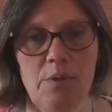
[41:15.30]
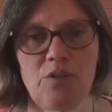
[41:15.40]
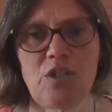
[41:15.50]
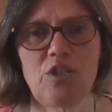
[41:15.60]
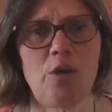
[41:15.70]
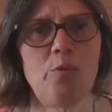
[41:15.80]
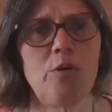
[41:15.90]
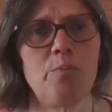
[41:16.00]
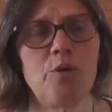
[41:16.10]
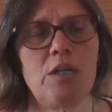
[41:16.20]
because there's no
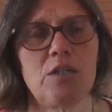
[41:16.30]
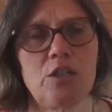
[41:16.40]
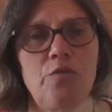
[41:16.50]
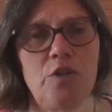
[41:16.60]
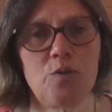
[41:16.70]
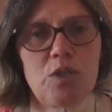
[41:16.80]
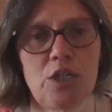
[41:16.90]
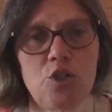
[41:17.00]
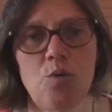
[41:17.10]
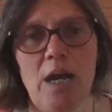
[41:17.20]
point putting yourself into a
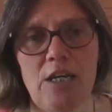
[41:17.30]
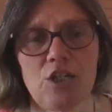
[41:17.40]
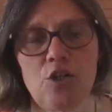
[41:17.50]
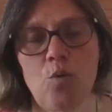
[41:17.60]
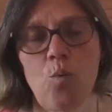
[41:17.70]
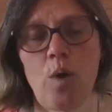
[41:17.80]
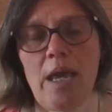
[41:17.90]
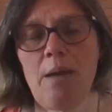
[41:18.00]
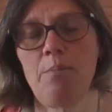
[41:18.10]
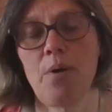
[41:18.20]
situation
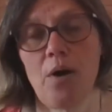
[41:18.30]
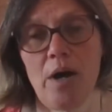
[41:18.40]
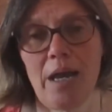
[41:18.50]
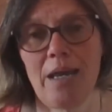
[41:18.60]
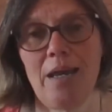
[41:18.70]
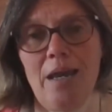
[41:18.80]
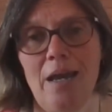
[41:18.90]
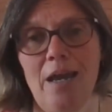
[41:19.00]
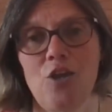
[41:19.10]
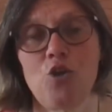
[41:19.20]
whereby
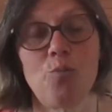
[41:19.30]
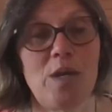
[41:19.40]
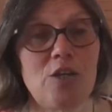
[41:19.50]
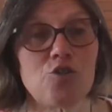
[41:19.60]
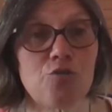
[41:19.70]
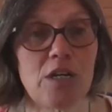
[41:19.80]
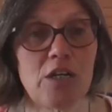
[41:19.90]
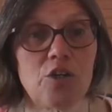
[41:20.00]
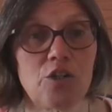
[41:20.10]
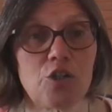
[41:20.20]
you're being
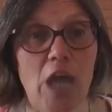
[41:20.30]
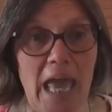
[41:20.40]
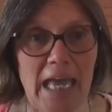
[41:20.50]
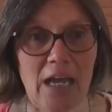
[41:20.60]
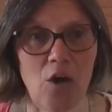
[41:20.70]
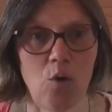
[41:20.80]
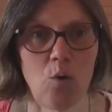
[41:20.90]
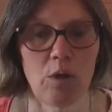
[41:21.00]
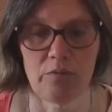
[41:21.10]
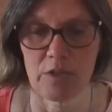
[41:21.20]
triggered to anger
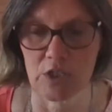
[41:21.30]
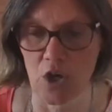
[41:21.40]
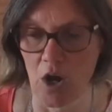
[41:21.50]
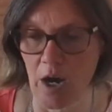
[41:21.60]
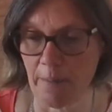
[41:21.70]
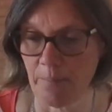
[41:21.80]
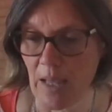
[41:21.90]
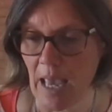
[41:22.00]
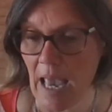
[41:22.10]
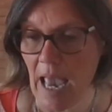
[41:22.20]
all of the time.
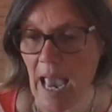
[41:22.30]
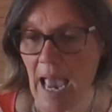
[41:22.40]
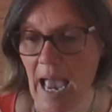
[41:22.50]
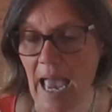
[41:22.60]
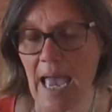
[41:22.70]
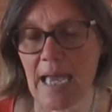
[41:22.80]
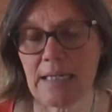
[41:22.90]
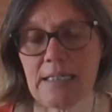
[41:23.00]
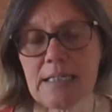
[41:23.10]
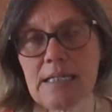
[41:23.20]

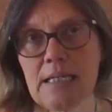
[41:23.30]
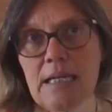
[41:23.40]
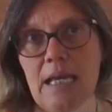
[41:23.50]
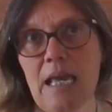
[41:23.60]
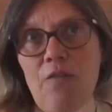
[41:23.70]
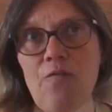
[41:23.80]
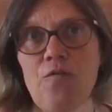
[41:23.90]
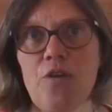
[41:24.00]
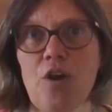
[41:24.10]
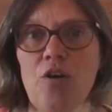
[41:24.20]
And
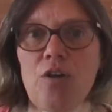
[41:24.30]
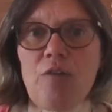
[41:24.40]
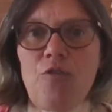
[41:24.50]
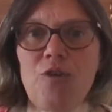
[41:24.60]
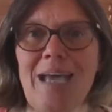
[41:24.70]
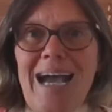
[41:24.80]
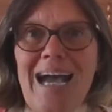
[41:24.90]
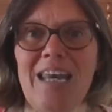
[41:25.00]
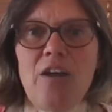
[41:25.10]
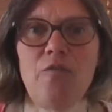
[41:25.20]
if you
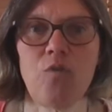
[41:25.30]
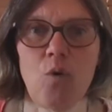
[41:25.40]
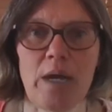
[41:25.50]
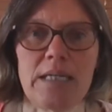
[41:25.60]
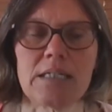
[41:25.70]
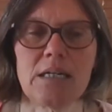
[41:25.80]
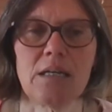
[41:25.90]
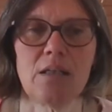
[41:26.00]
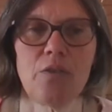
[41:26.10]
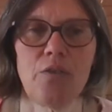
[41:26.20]
can't avoid
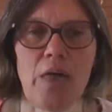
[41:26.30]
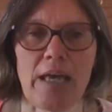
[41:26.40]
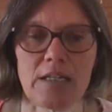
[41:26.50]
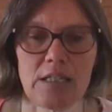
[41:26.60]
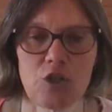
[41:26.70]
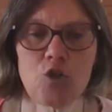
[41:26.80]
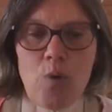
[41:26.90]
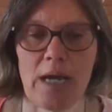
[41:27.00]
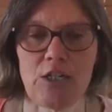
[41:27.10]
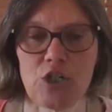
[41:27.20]
that
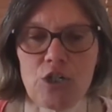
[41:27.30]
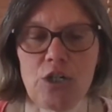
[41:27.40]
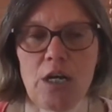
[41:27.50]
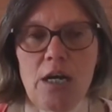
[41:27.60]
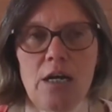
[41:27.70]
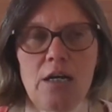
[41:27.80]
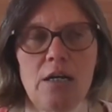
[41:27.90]
situation,